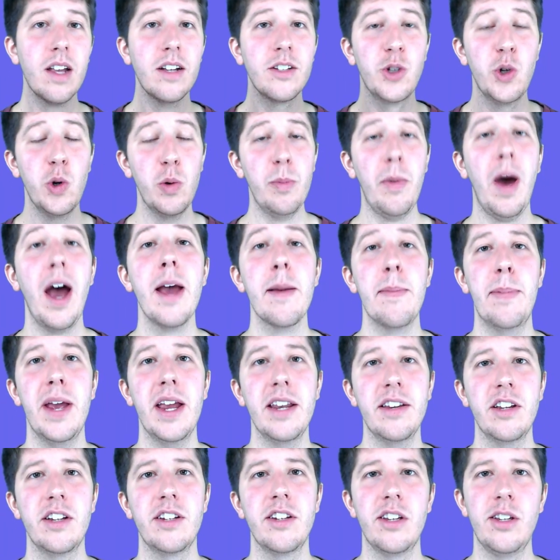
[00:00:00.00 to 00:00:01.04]
So in my
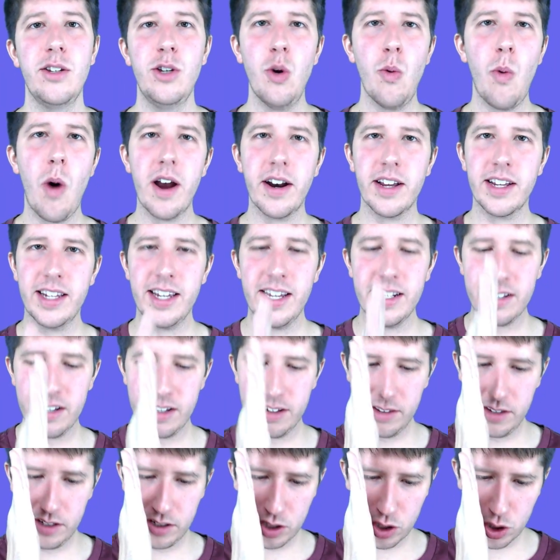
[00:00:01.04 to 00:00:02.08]
opinion, you want to get
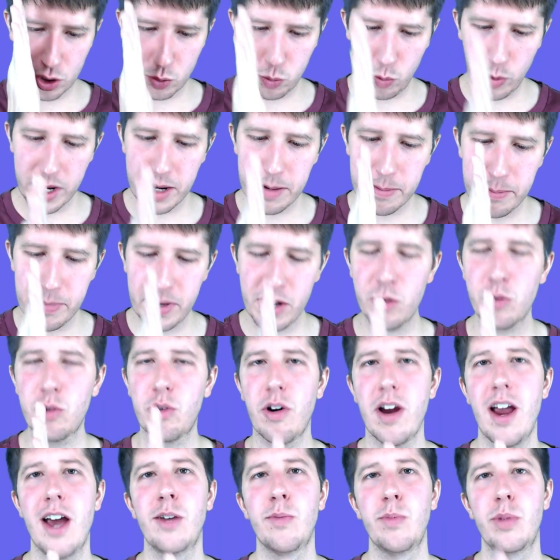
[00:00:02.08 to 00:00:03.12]
this sweet middle
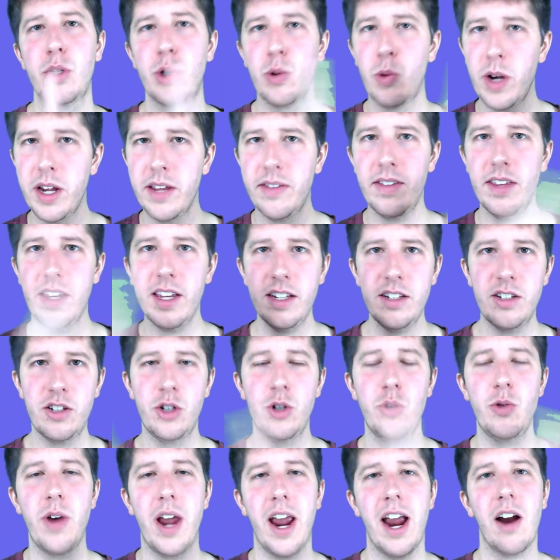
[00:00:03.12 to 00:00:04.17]
ground between these
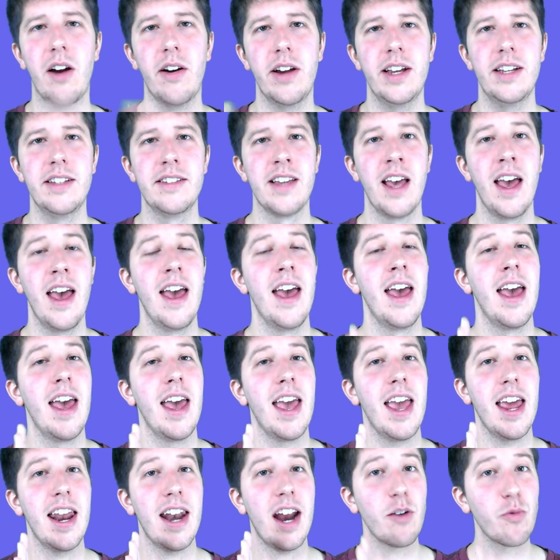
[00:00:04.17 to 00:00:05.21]
two areas,
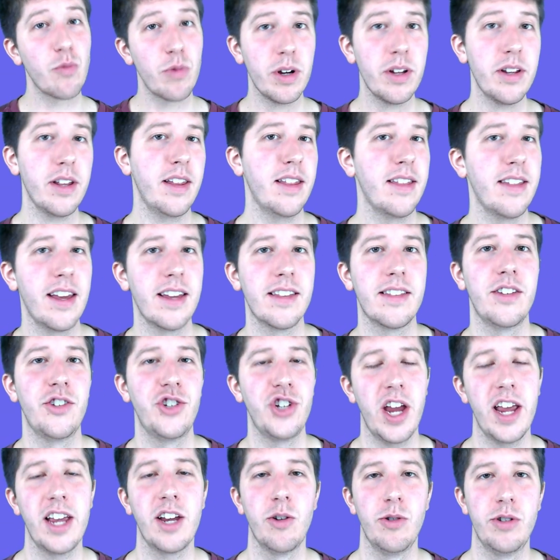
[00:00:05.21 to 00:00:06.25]
and I really think that
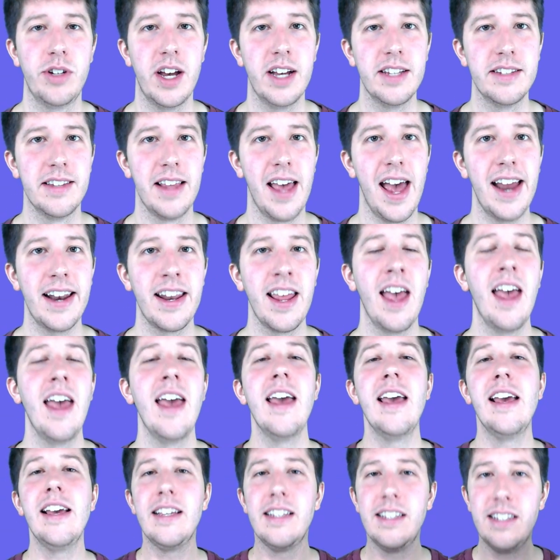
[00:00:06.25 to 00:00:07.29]
Django does that.
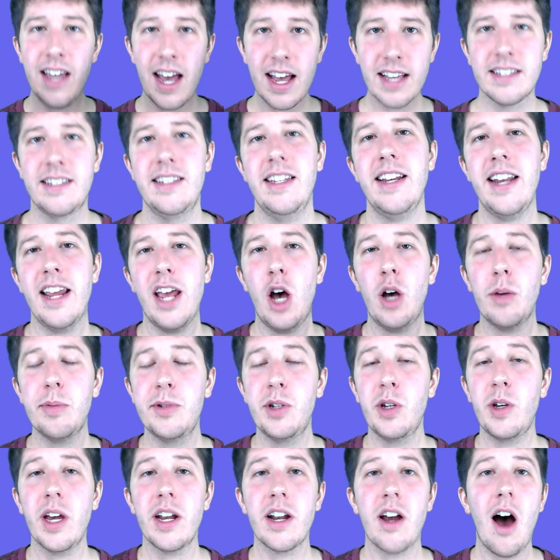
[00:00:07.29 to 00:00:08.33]
Yes, it
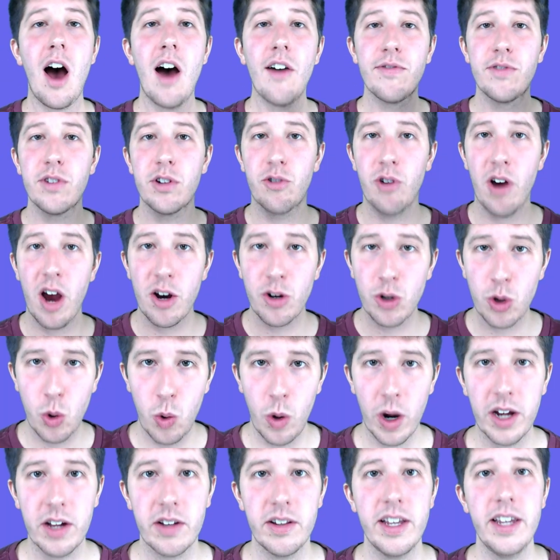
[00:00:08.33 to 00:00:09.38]
helps you get off the ground
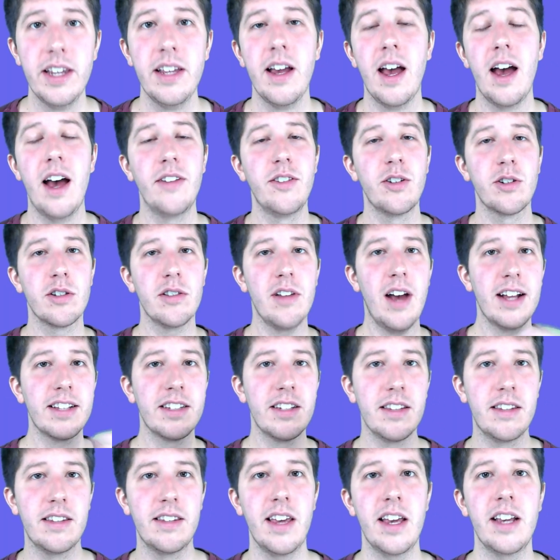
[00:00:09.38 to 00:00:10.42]
quickly. There's lots
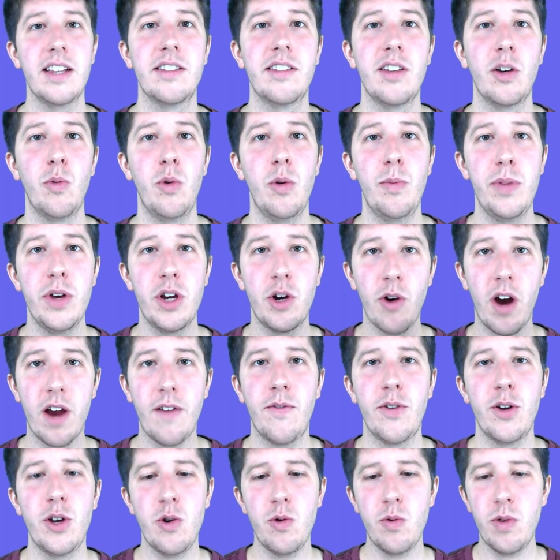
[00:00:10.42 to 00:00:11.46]
of things that will be
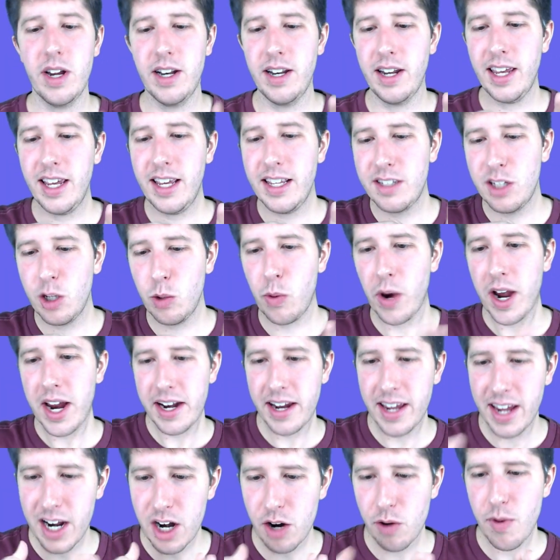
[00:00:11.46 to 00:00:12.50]
great for you, an easy way
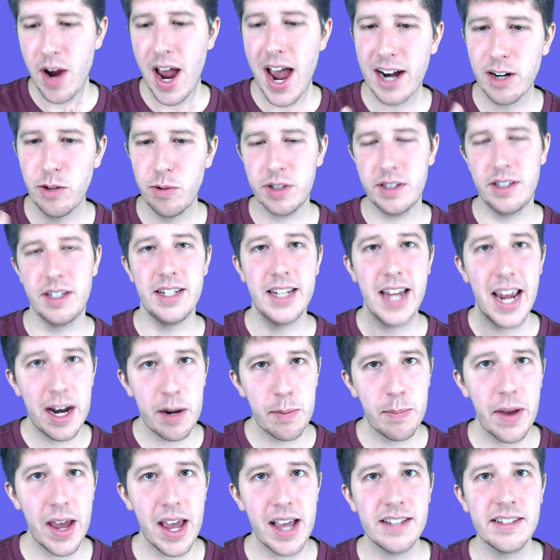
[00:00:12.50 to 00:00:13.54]
to interact with the
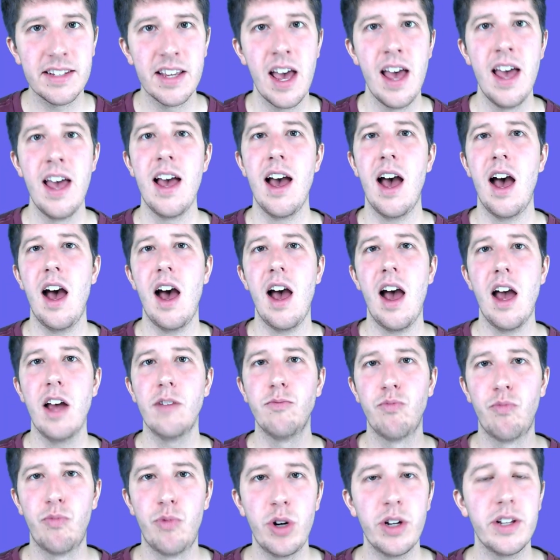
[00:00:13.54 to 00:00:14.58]
database, a
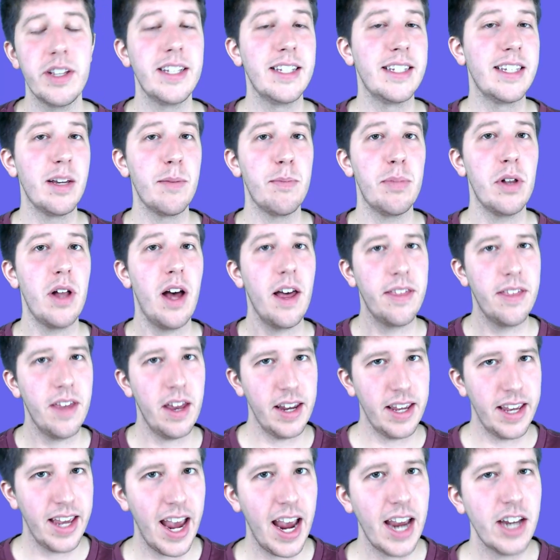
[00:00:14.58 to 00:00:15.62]
really simple
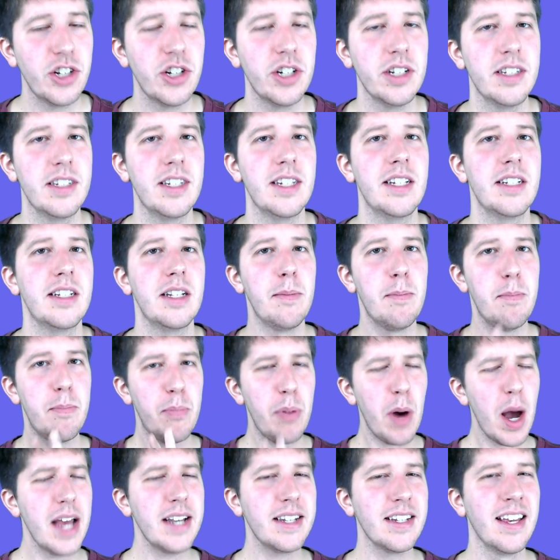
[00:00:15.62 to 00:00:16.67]
authentication system,
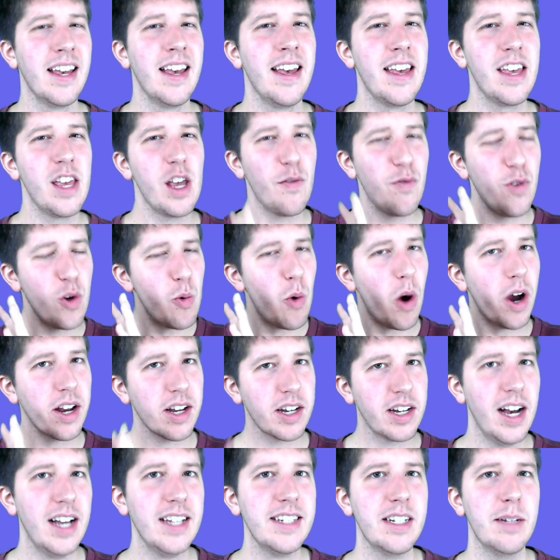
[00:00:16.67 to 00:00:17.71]
but if you
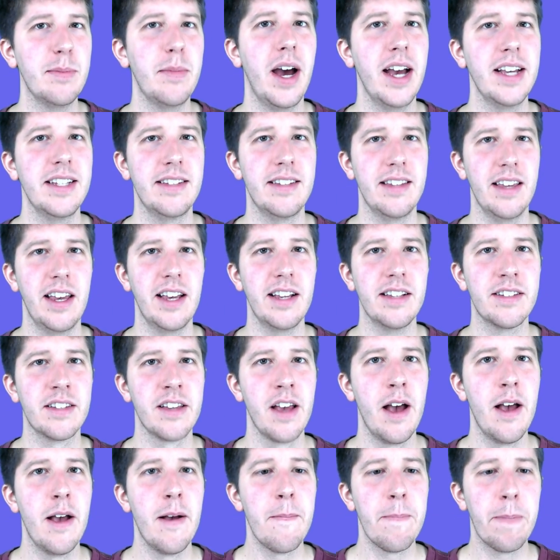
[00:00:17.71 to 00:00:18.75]
want to customize things,
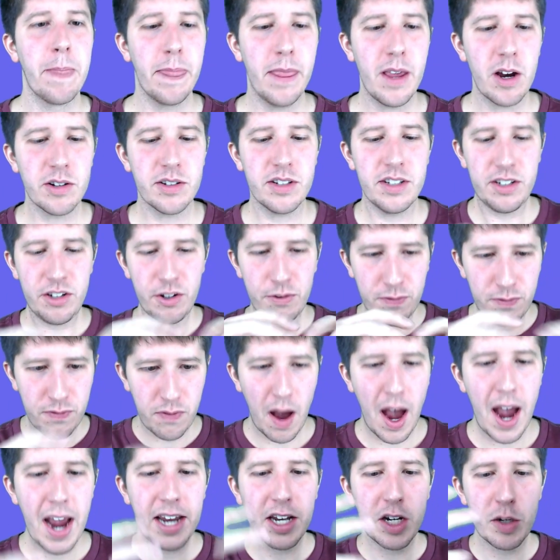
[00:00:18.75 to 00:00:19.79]
there's
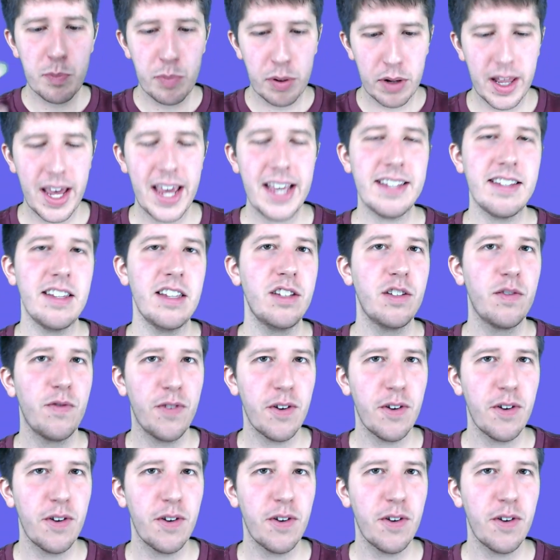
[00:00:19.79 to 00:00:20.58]
defined places